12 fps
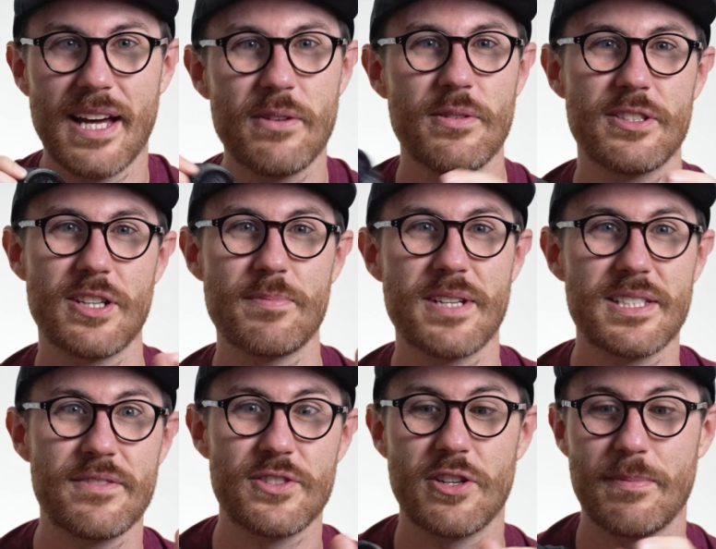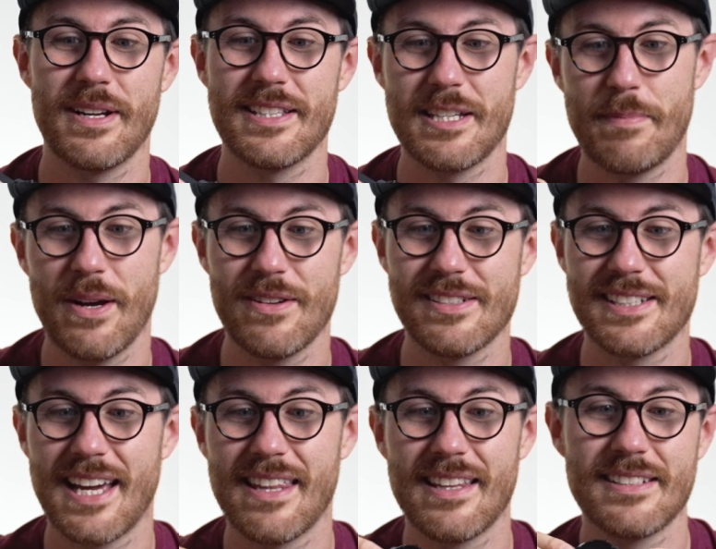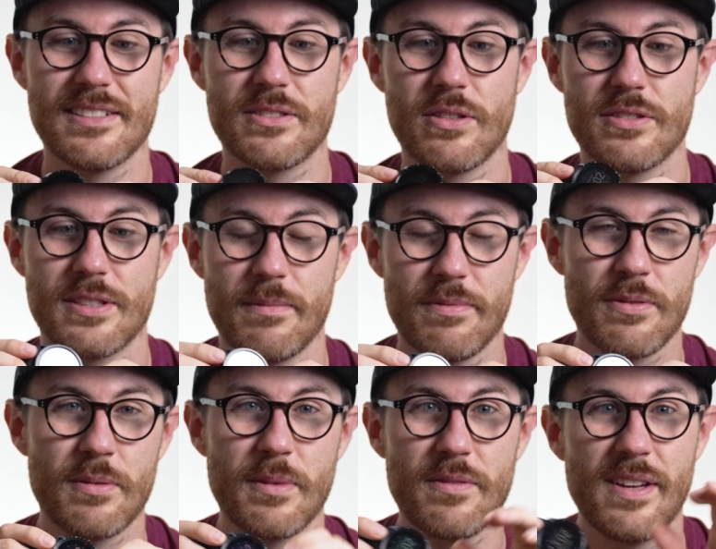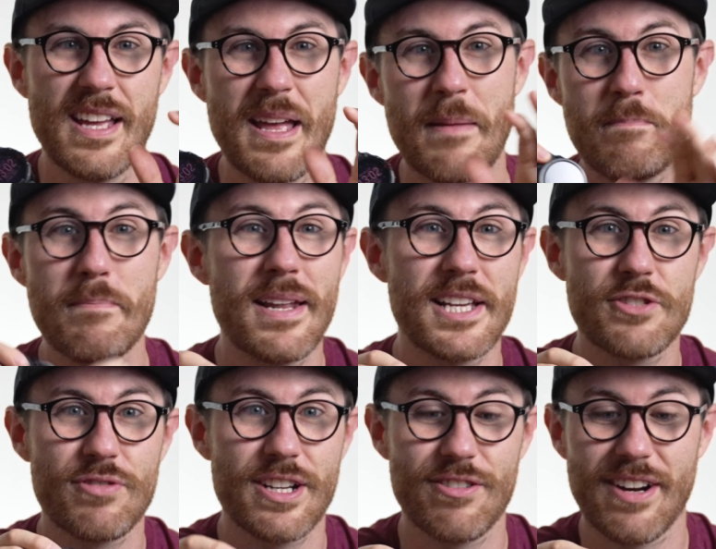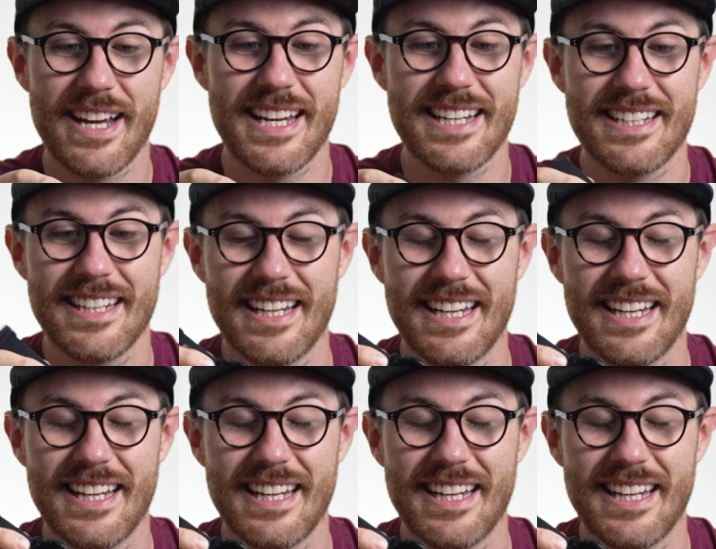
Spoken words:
And on the subject of durability, Polar say that this has got some form of military grade